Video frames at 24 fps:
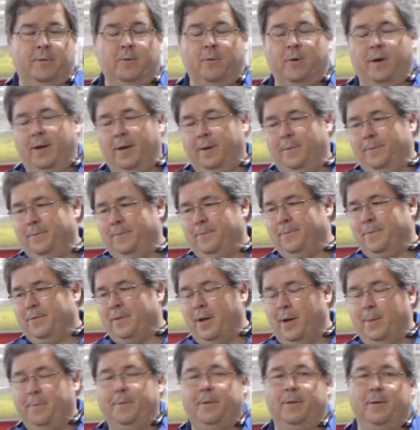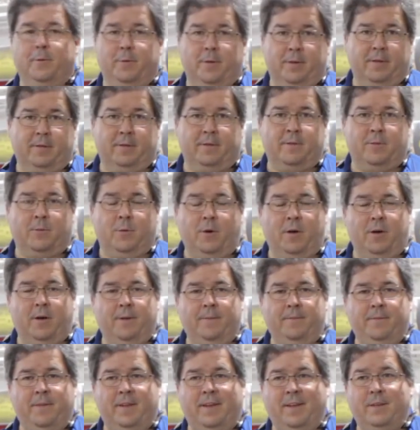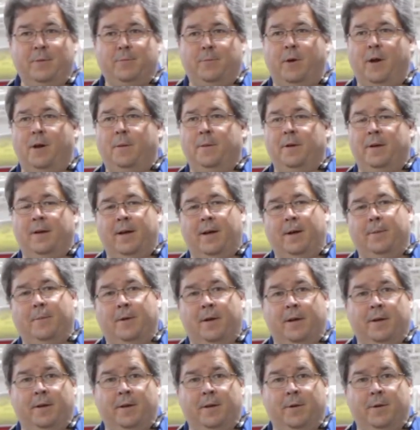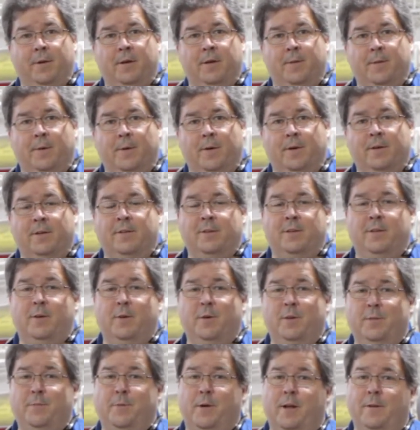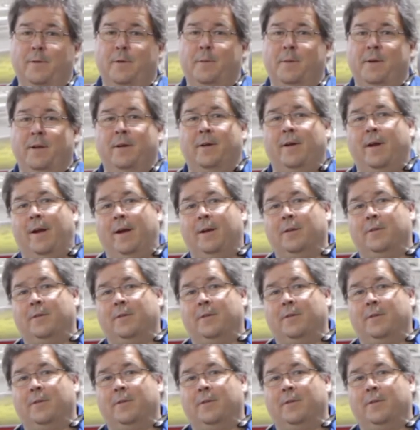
Well, a couple of reasons. One, it's probably not brand new anymore, and two, it's probably been in your